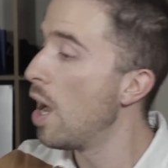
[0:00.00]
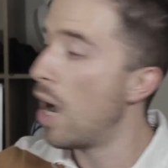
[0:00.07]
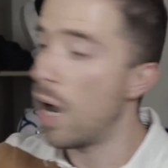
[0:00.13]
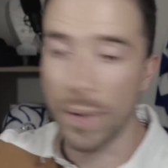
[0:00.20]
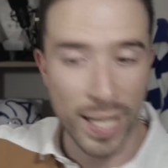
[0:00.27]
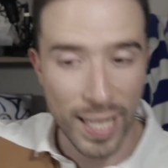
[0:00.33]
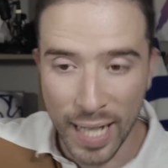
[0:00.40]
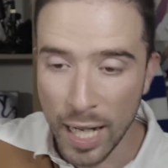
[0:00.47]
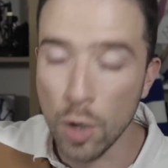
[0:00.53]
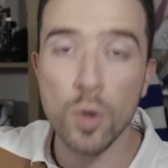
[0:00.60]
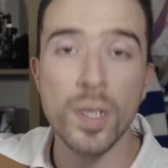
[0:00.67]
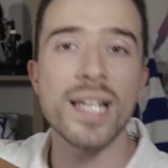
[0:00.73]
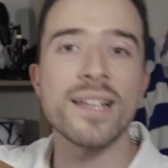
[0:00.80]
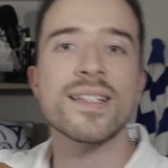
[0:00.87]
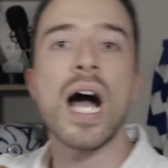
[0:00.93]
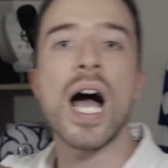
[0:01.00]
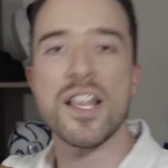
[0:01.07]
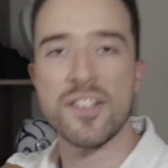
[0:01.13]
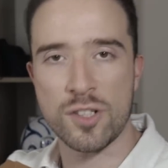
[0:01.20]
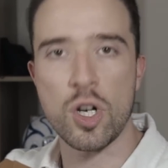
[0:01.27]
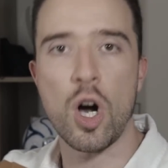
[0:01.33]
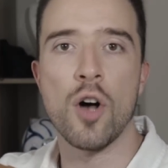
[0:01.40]
Are we going to get all these
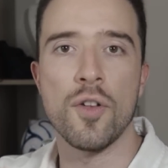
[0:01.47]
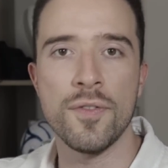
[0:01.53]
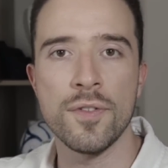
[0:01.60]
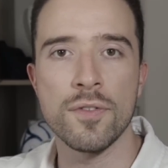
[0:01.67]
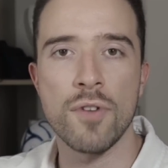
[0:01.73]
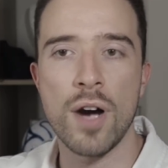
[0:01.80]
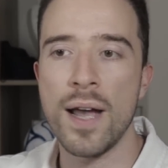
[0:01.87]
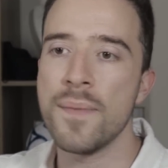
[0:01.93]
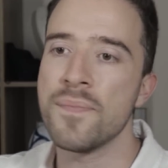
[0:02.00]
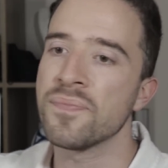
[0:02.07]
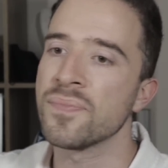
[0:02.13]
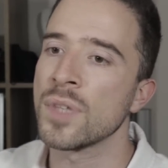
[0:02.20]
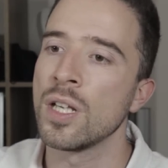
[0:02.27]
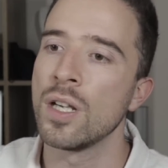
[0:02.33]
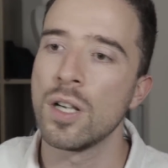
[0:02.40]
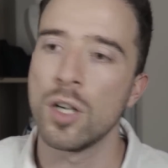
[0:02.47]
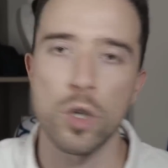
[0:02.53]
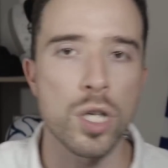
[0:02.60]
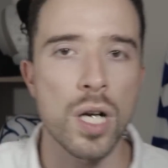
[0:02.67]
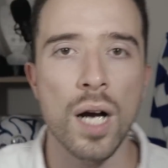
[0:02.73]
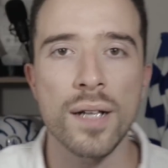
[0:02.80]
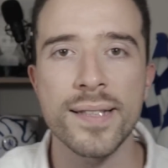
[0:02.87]
guys gone, right?
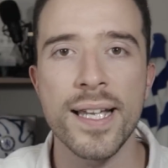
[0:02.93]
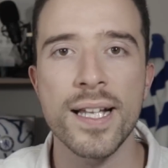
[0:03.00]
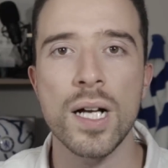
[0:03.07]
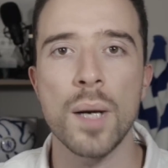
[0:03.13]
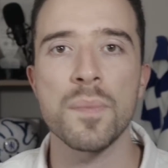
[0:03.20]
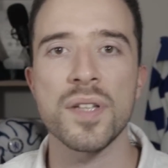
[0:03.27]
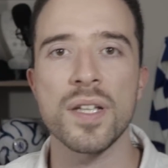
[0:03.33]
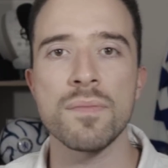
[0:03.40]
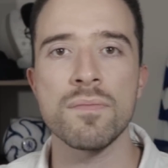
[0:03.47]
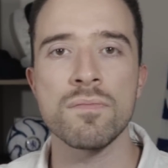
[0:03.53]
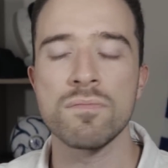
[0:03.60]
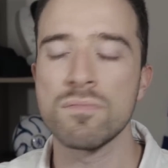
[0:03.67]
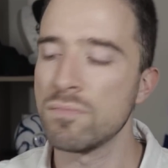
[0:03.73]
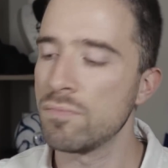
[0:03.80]
Ugarte comes in.